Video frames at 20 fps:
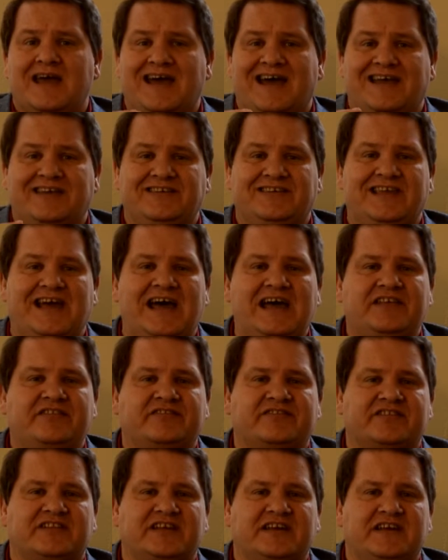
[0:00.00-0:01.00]
And
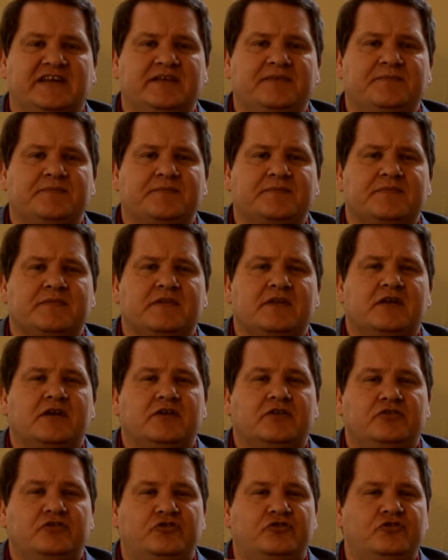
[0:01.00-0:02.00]
lastly,
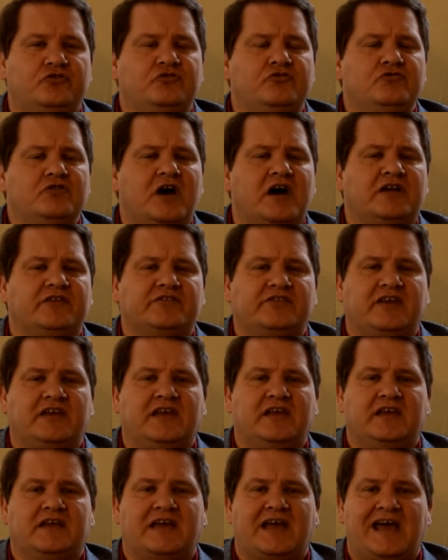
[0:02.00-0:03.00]
do not
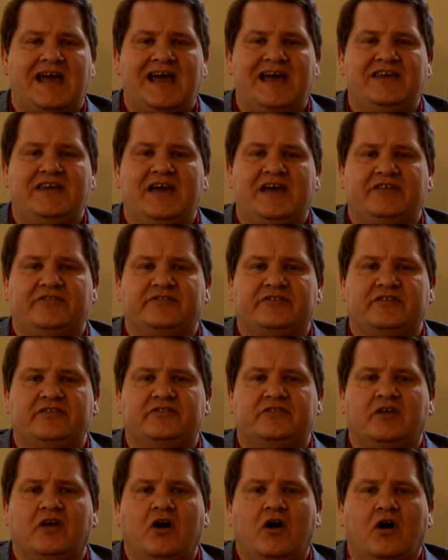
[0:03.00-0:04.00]
take
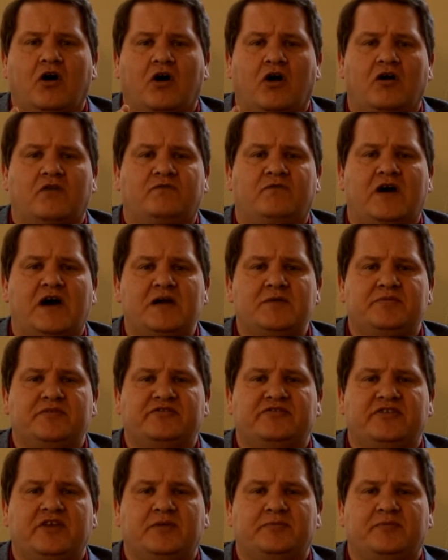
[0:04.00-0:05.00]
antacids or fiber
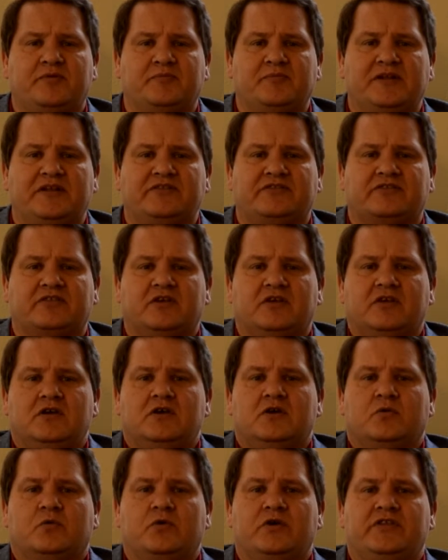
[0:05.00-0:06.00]
supplements
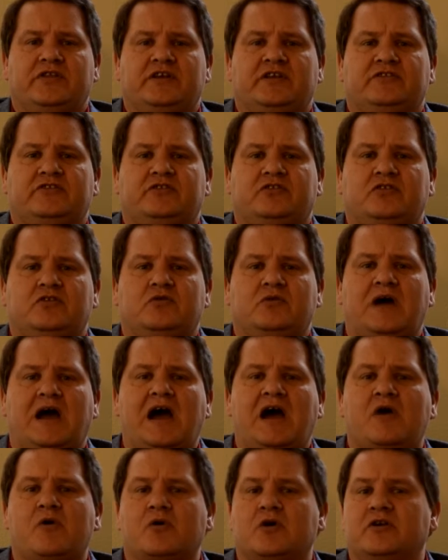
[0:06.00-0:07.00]
within two
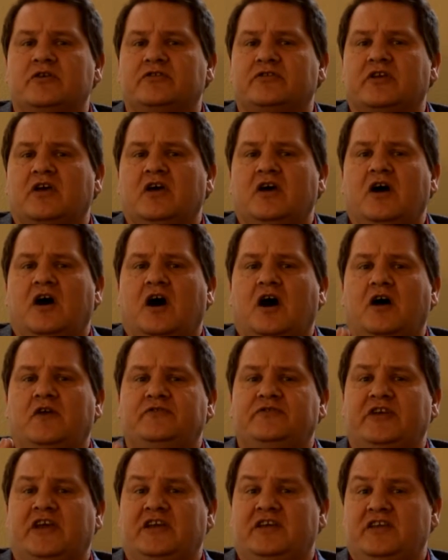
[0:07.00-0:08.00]
hours
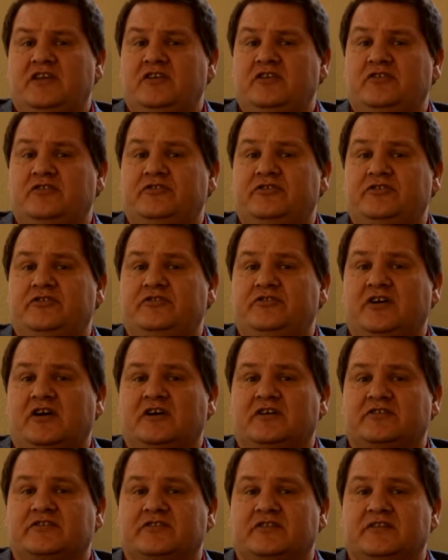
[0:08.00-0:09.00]
of taking your
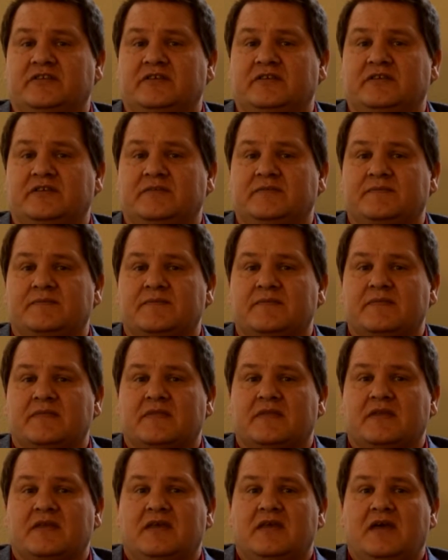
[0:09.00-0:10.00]
digoxin,
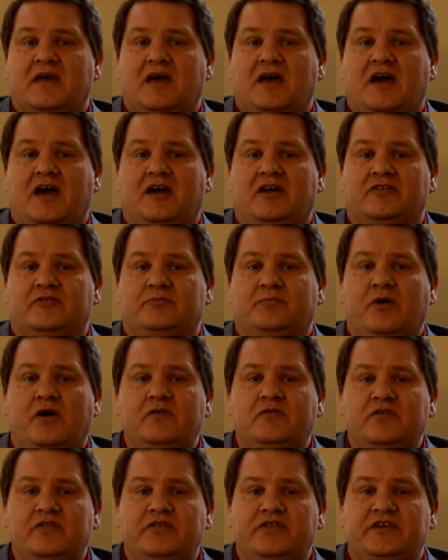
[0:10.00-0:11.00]
as
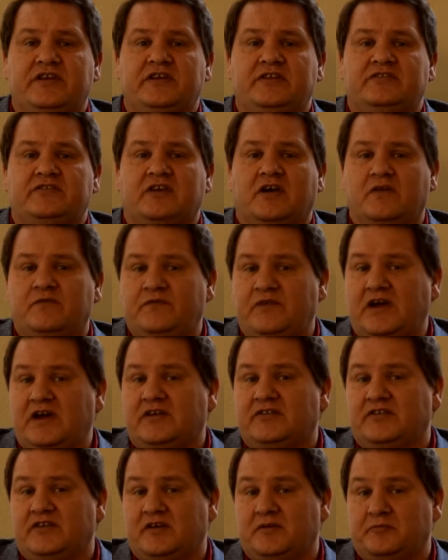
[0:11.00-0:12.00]
both of these
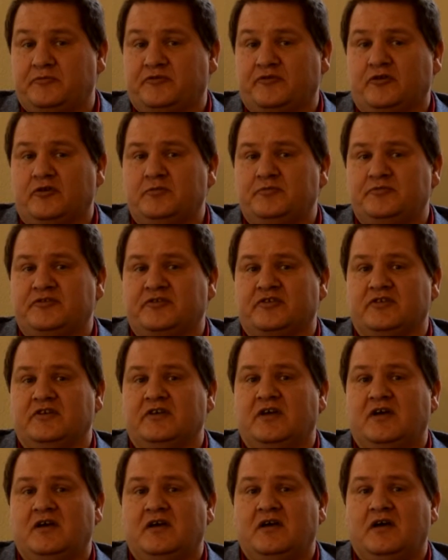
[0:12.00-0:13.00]
affect the
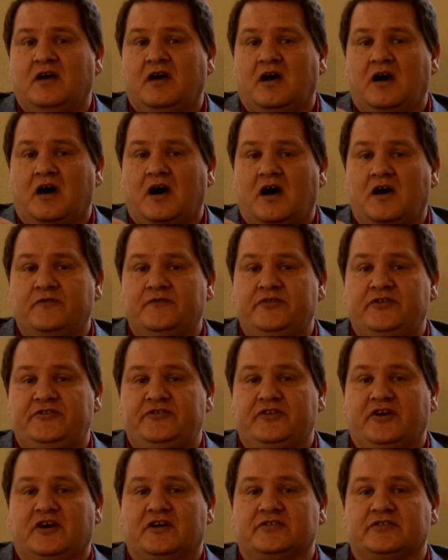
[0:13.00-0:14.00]
absorption of
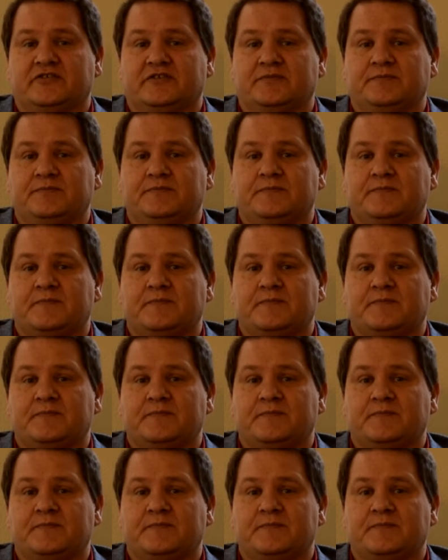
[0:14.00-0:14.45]
digoxin.